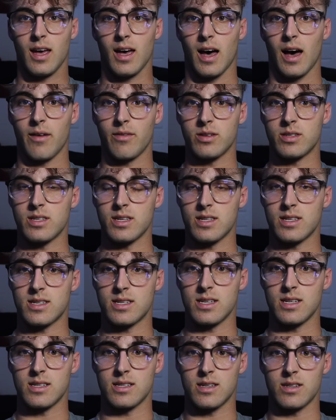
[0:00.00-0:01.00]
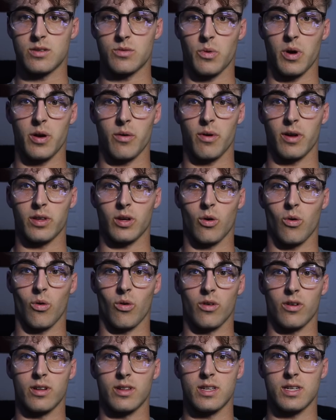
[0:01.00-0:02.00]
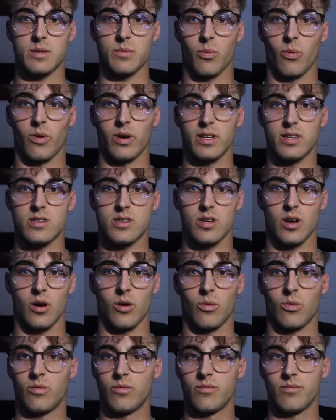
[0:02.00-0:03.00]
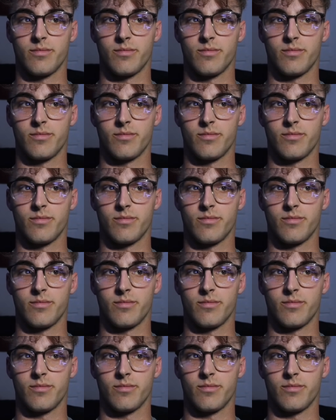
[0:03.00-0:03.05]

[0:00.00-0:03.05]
obviously the season is right around the corner at this point, so